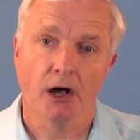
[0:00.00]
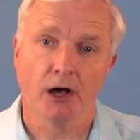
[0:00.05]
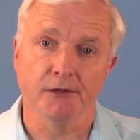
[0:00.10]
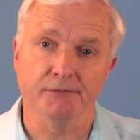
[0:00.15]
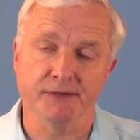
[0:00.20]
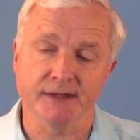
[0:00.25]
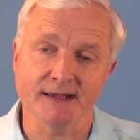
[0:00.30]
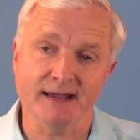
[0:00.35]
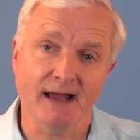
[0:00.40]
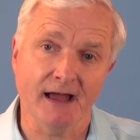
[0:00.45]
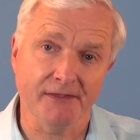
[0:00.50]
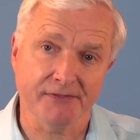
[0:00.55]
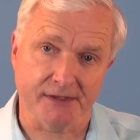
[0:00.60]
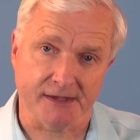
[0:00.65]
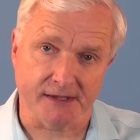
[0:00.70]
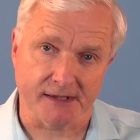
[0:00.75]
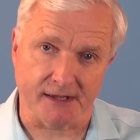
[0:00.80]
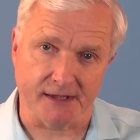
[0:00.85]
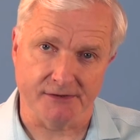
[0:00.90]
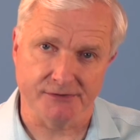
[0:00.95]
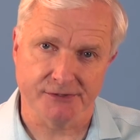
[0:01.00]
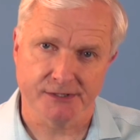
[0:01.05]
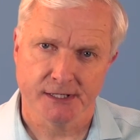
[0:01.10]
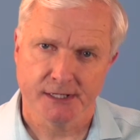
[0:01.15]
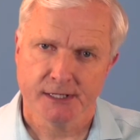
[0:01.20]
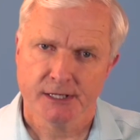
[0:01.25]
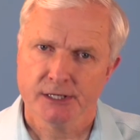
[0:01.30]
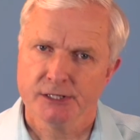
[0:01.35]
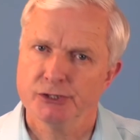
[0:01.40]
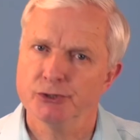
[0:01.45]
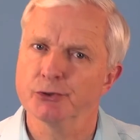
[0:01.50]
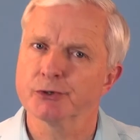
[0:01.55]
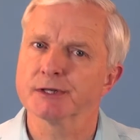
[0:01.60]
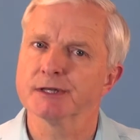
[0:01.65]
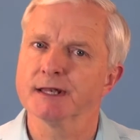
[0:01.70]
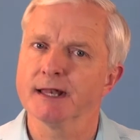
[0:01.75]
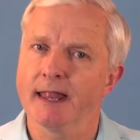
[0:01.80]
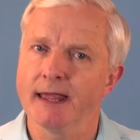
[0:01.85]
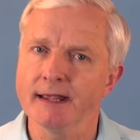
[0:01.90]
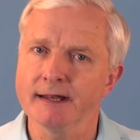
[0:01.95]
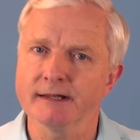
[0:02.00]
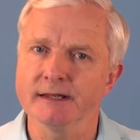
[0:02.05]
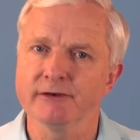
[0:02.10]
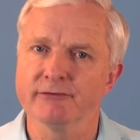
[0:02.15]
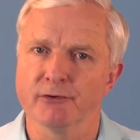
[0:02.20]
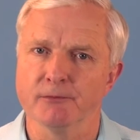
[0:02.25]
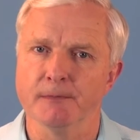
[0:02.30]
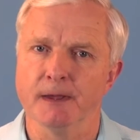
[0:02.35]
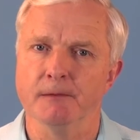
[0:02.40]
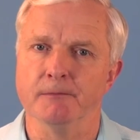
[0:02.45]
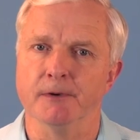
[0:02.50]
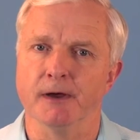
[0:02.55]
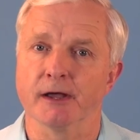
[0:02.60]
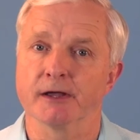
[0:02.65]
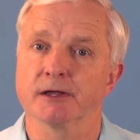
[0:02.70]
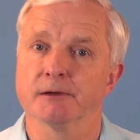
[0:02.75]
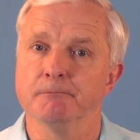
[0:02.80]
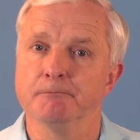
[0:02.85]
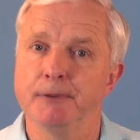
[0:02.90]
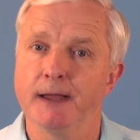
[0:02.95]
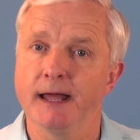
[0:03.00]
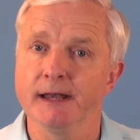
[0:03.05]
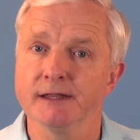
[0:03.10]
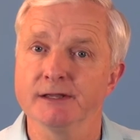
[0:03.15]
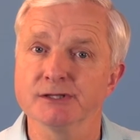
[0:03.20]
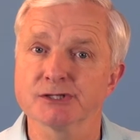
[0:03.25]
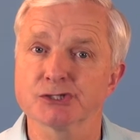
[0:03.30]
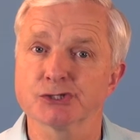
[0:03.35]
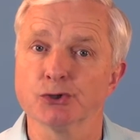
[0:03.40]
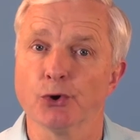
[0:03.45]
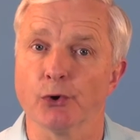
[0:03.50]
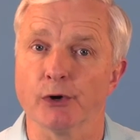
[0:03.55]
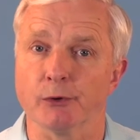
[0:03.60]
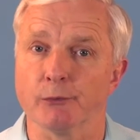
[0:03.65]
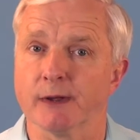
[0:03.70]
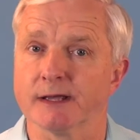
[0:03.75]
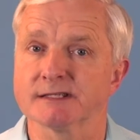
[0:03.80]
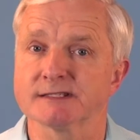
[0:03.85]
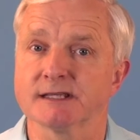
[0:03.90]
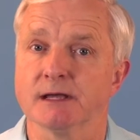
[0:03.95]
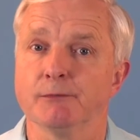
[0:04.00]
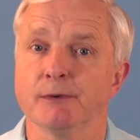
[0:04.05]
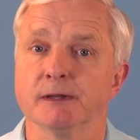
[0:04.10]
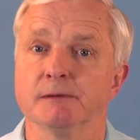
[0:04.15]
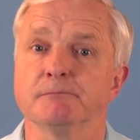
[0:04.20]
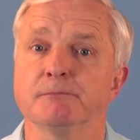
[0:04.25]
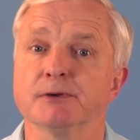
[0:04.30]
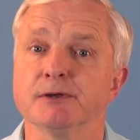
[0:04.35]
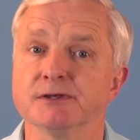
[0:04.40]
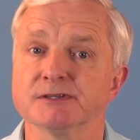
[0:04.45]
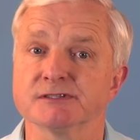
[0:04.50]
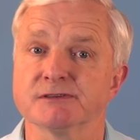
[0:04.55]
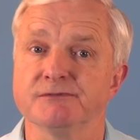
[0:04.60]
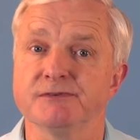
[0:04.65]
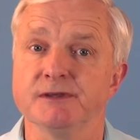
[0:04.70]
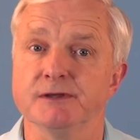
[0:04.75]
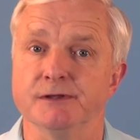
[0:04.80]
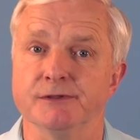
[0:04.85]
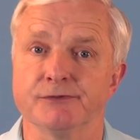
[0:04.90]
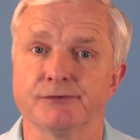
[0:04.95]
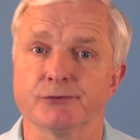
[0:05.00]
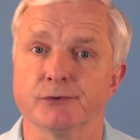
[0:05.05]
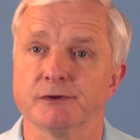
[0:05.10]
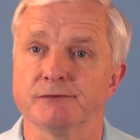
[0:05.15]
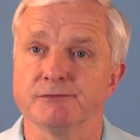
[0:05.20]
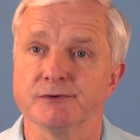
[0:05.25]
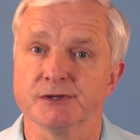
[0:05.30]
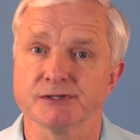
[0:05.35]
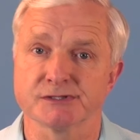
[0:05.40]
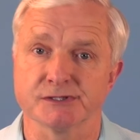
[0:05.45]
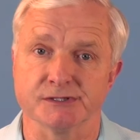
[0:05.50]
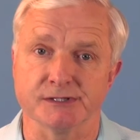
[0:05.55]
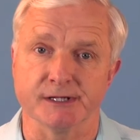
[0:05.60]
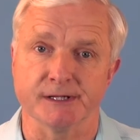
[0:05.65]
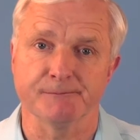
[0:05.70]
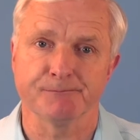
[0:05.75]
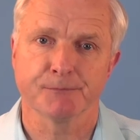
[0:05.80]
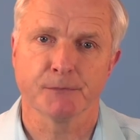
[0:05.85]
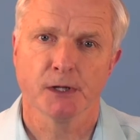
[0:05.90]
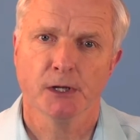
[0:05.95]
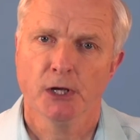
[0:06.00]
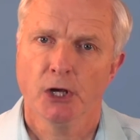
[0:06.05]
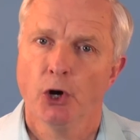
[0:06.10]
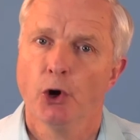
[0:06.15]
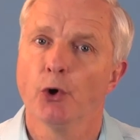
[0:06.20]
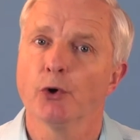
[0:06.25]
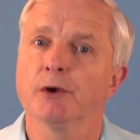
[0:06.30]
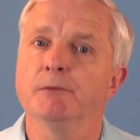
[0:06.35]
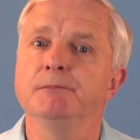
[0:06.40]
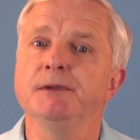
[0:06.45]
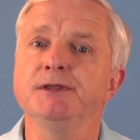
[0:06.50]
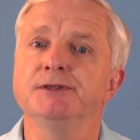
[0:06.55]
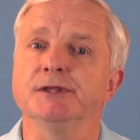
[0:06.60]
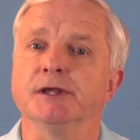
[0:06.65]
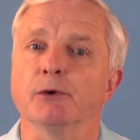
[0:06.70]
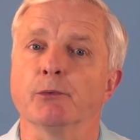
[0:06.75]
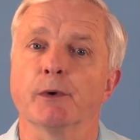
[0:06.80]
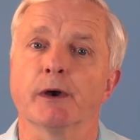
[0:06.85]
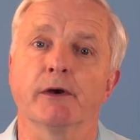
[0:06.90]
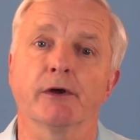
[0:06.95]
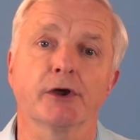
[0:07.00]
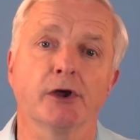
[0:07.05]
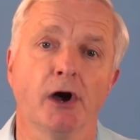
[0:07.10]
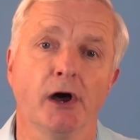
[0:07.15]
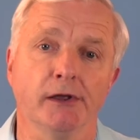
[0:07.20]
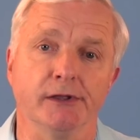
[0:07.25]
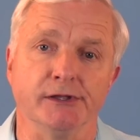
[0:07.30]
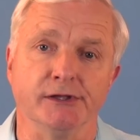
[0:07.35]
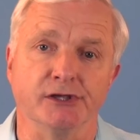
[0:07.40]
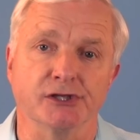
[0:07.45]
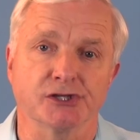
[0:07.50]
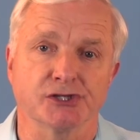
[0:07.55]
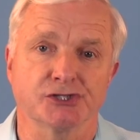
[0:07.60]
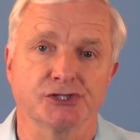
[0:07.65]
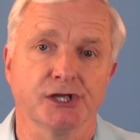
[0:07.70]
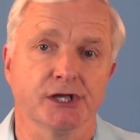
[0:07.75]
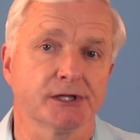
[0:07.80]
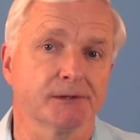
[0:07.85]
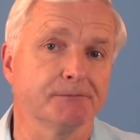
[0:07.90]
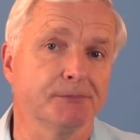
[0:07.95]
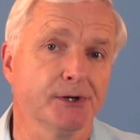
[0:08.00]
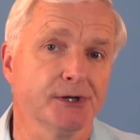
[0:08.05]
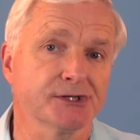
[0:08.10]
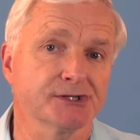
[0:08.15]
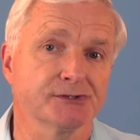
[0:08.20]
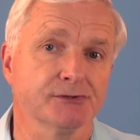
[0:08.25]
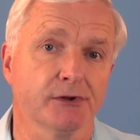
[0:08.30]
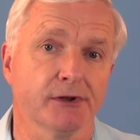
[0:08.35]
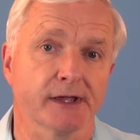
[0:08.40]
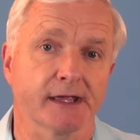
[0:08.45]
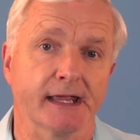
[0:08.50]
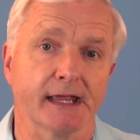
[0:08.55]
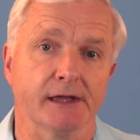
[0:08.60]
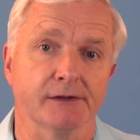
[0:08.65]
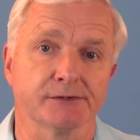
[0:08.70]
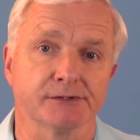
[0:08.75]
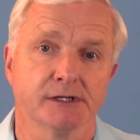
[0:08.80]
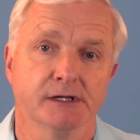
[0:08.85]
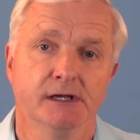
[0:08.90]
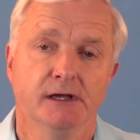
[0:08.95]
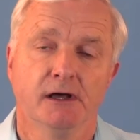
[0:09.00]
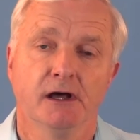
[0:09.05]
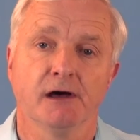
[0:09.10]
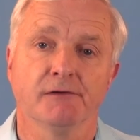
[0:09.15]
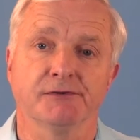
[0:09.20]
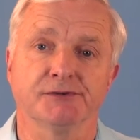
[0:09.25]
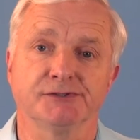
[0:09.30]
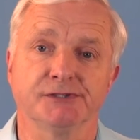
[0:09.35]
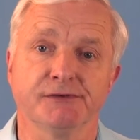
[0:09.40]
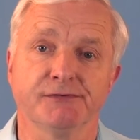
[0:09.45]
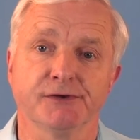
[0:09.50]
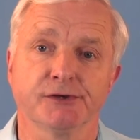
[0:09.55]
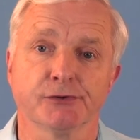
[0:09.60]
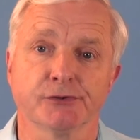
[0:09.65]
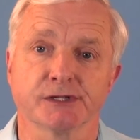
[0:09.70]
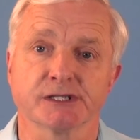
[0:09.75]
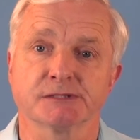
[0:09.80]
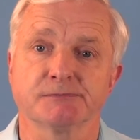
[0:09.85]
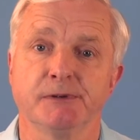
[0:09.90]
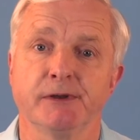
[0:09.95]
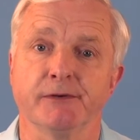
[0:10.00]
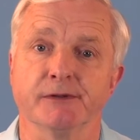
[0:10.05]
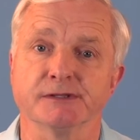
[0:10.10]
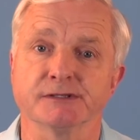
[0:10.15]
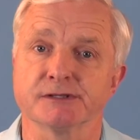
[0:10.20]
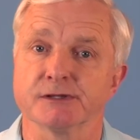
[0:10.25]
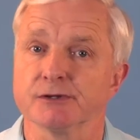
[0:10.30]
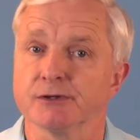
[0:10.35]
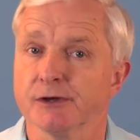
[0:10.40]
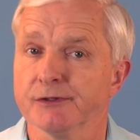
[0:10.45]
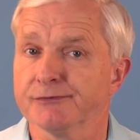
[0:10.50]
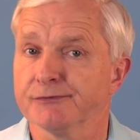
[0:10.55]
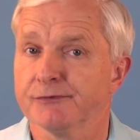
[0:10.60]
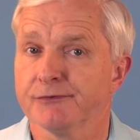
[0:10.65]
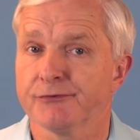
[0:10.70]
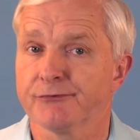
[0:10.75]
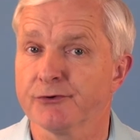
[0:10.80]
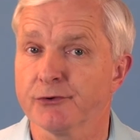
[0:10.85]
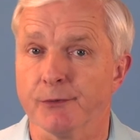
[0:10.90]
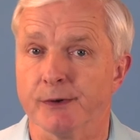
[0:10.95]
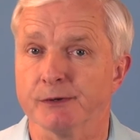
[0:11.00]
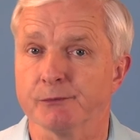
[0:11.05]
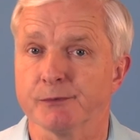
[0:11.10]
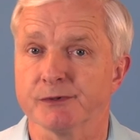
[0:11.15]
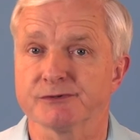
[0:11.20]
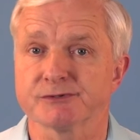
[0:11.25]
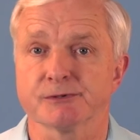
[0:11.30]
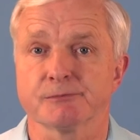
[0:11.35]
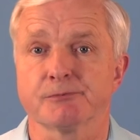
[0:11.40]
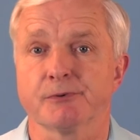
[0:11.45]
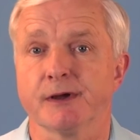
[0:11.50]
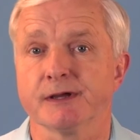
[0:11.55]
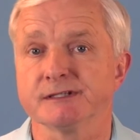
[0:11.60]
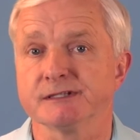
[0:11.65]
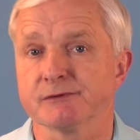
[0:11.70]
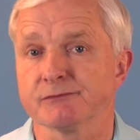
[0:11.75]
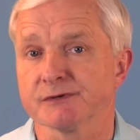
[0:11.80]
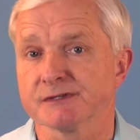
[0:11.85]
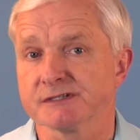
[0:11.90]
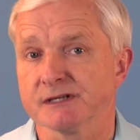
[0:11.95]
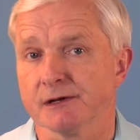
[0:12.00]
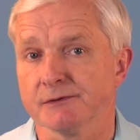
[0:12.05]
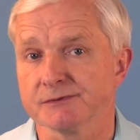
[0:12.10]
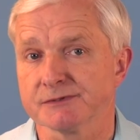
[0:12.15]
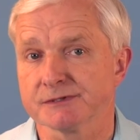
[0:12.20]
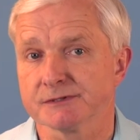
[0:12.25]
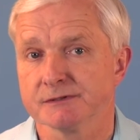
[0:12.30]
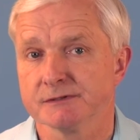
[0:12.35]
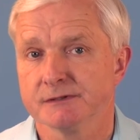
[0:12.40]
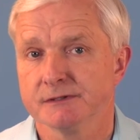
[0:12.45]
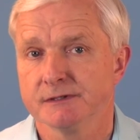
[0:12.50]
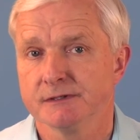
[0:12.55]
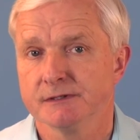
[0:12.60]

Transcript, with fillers: On the other hand, you can likely remember a compelling story where someone persevered through adversity, or a meeting where a colleague shared a personal account of a difficult experience and got through it with surprising results.